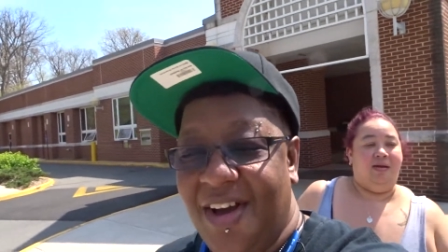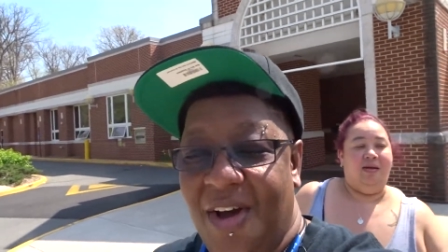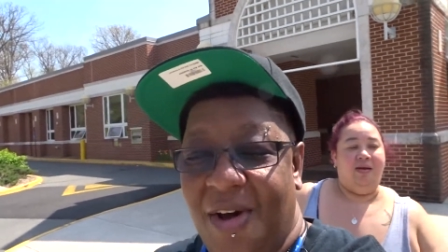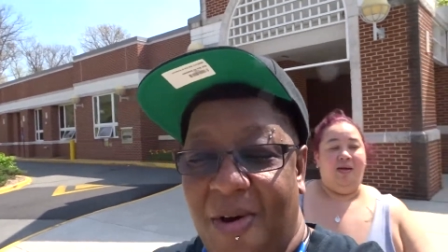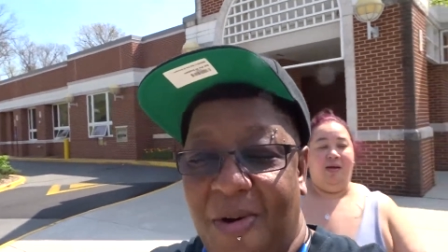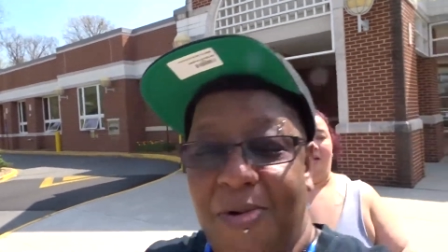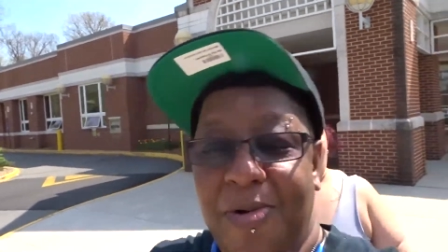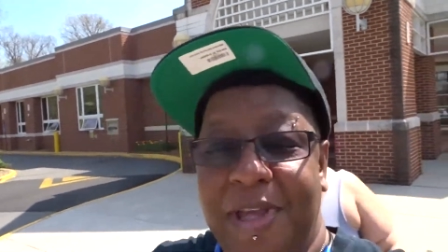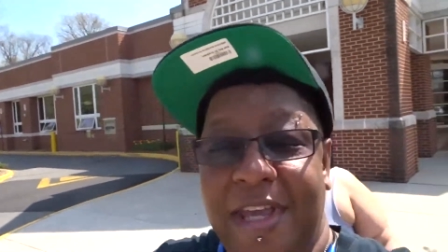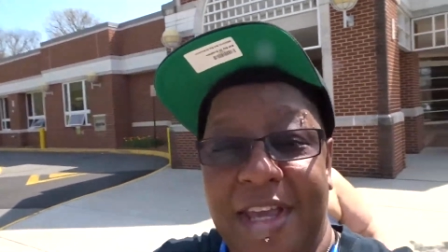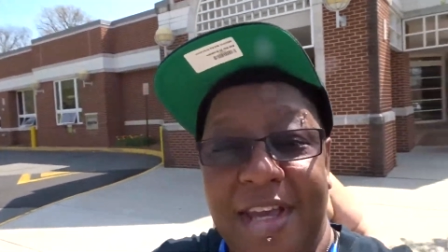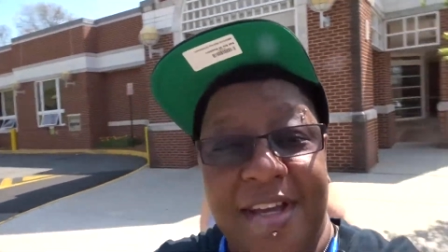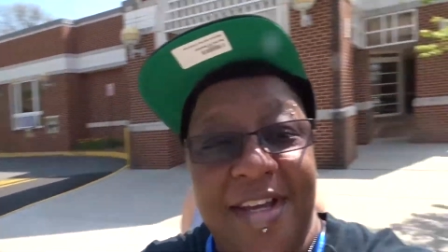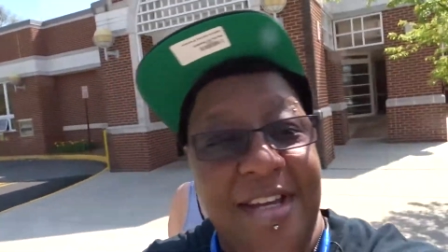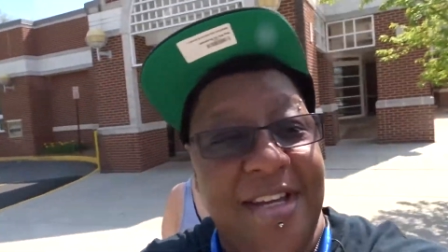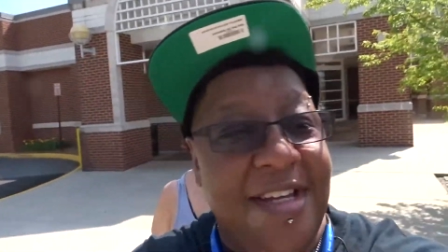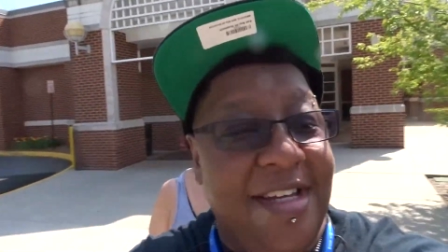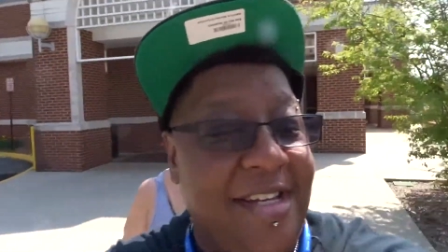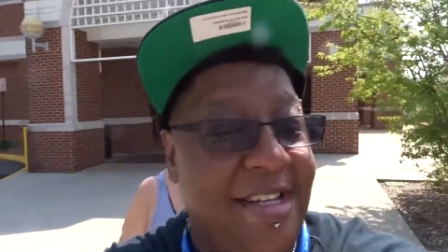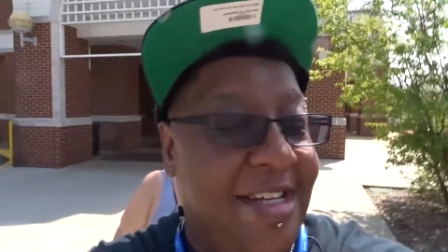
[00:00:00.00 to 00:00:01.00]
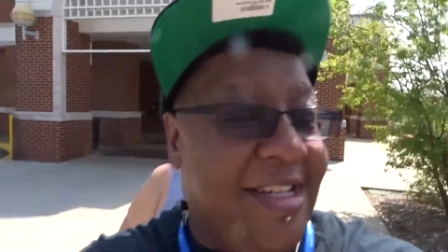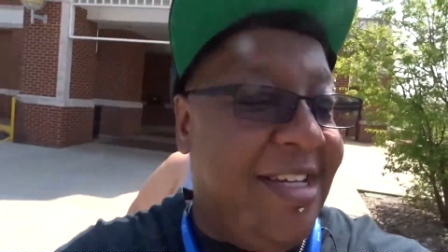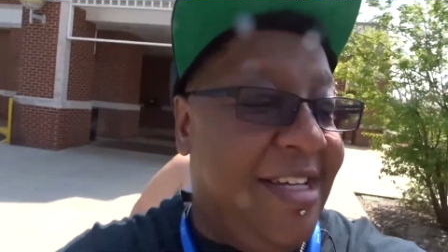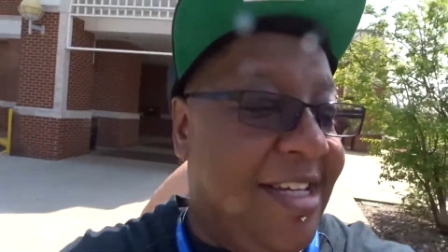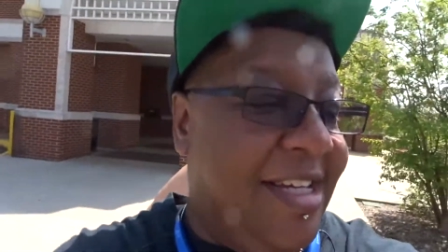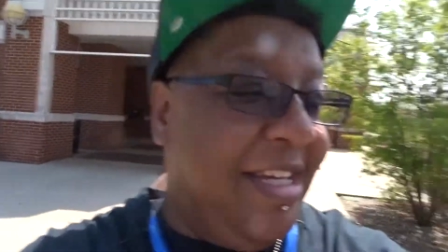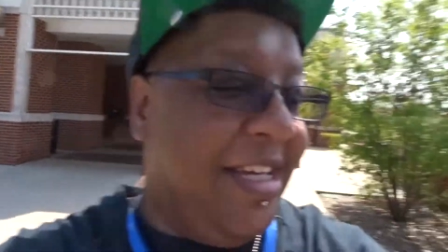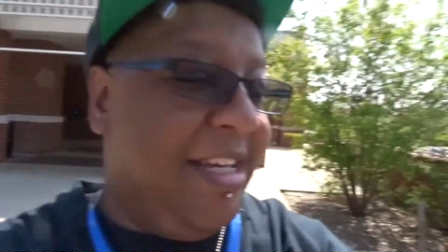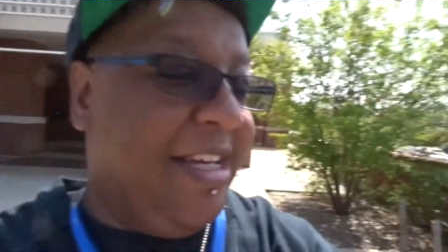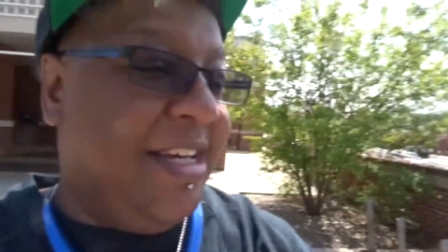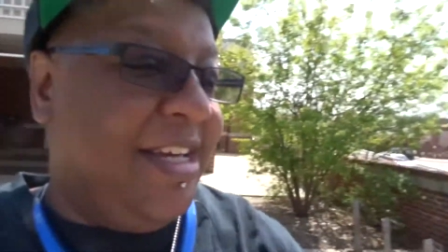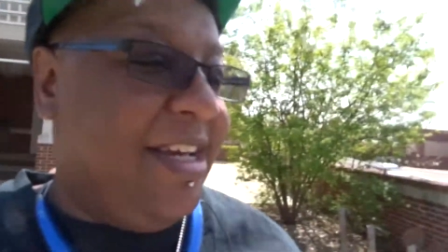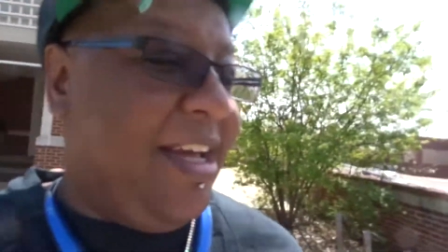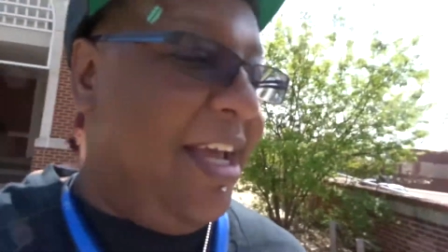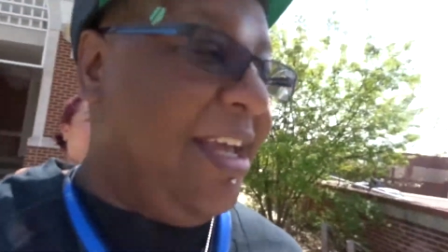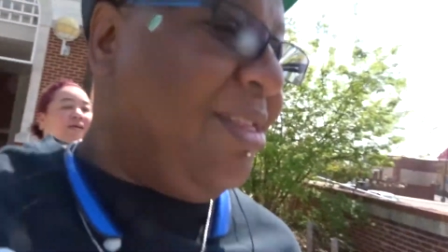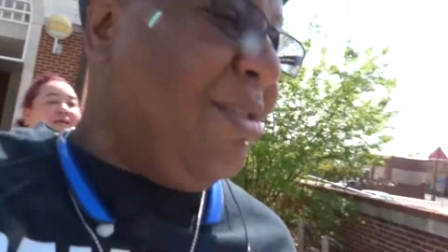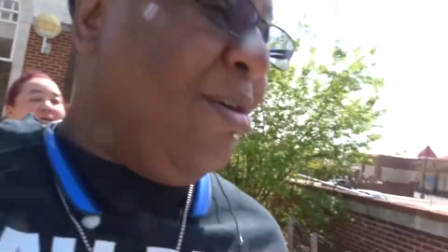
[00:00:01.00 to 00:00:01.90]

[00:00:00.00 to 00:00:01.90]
Whole year. And I gotta get Ain't